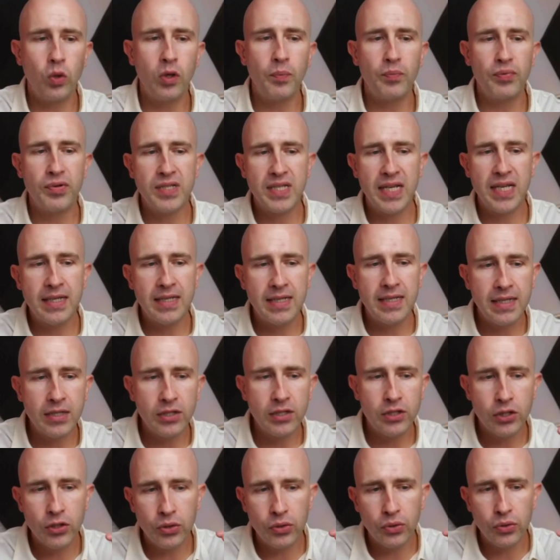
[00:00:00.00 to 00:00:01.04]
Were
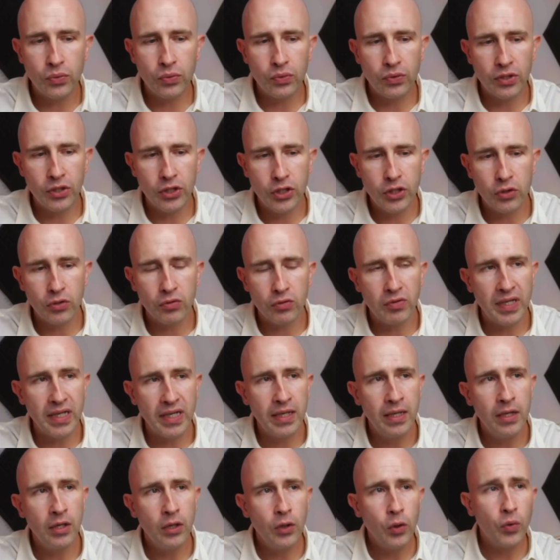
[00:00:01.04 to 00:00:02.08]
presented to the
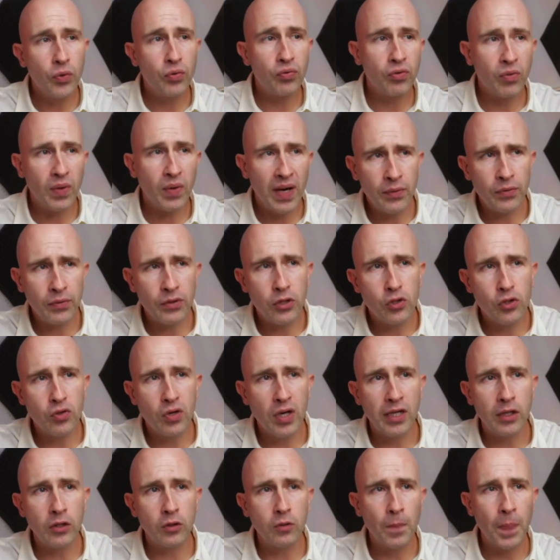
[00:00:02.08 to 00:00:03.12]
jury throughout the
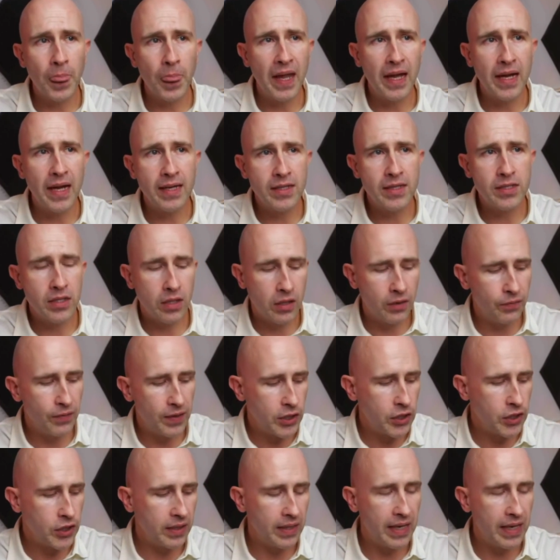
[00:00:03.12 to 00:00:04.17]
trial as
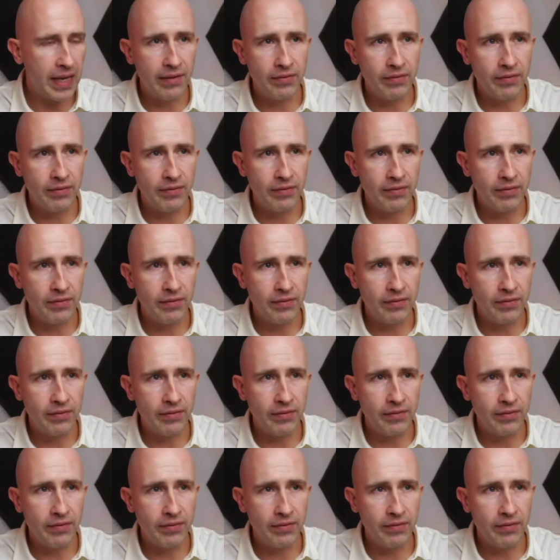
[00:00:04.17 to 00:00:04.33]
confession